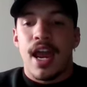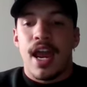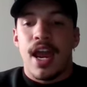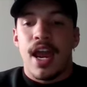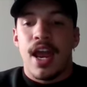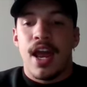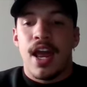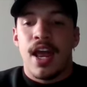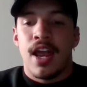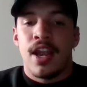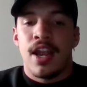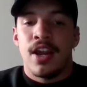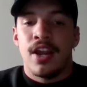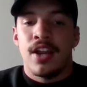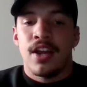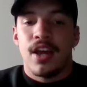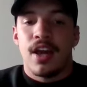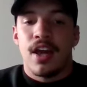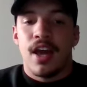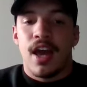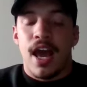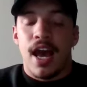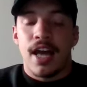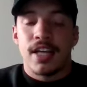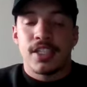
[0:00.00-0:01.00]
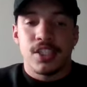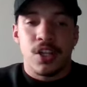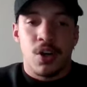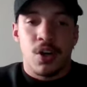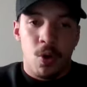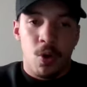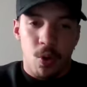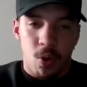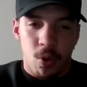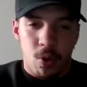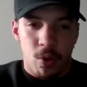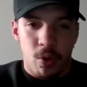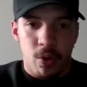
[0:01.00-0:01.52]
And as a
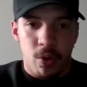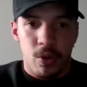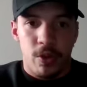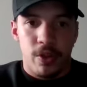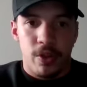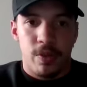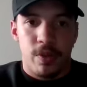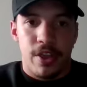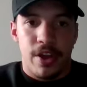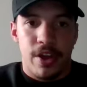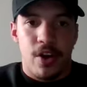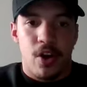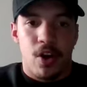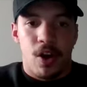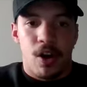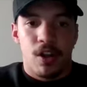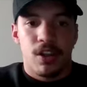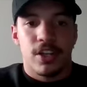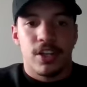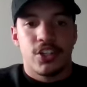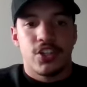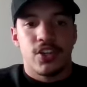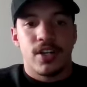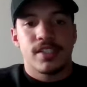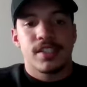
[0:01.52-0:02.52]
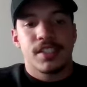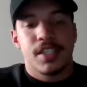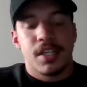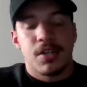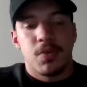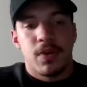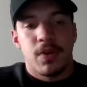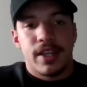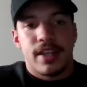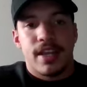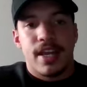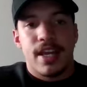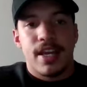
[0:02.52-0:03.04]
whole, they're all addressing
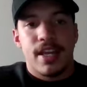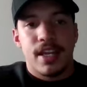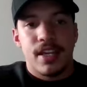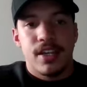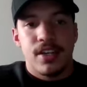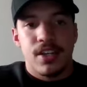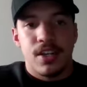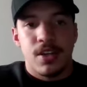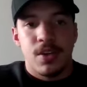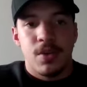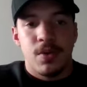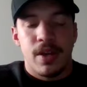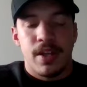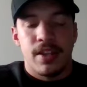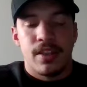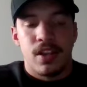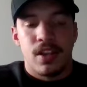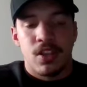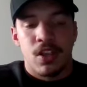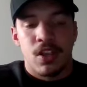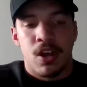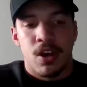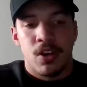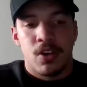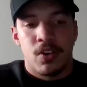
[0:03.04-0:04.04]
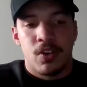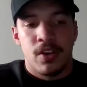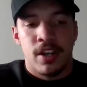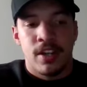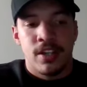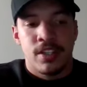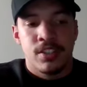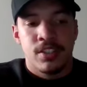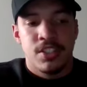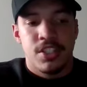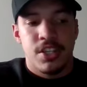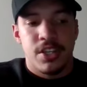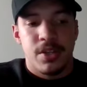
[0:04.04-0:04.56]
what they can do in the long
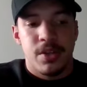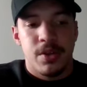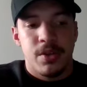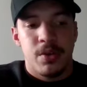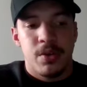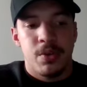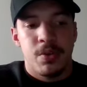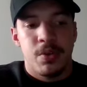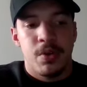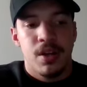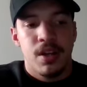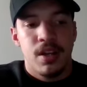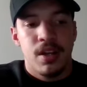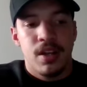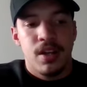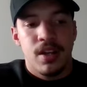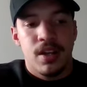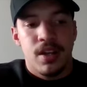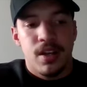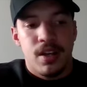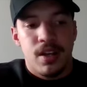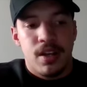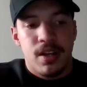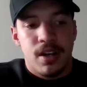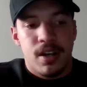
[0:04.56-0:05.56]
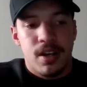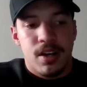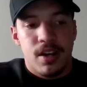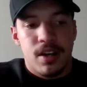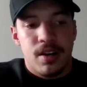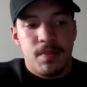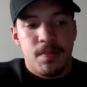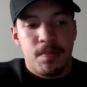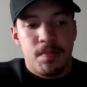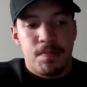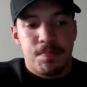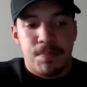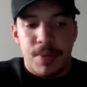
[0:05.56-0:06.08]
run to
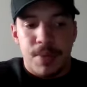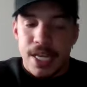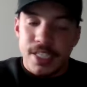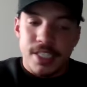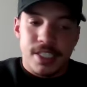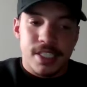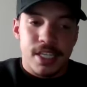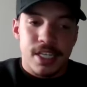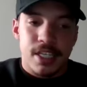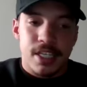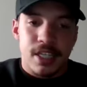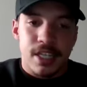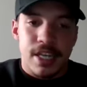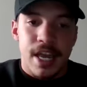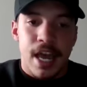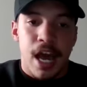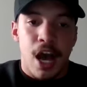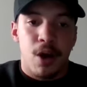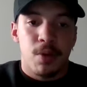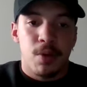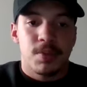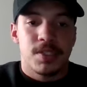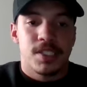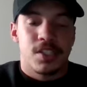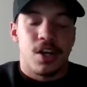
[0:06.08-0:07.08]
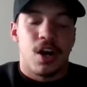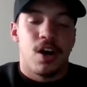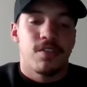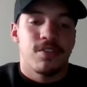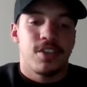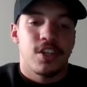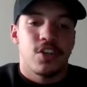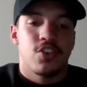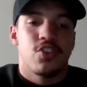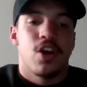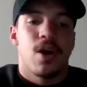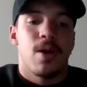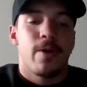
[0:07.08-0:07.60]
basically help solve
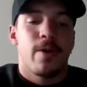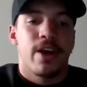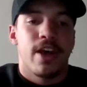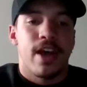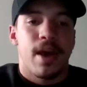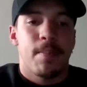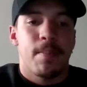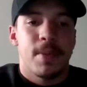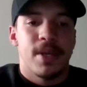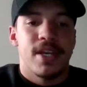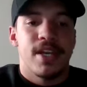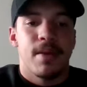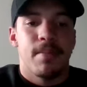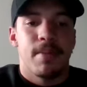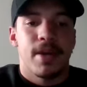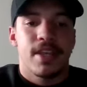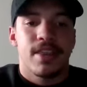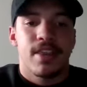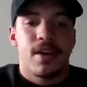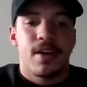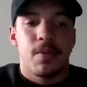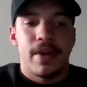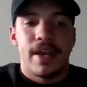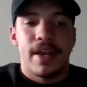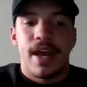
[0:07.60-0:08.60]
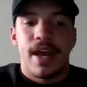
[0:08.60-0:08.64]
the drug epidemic that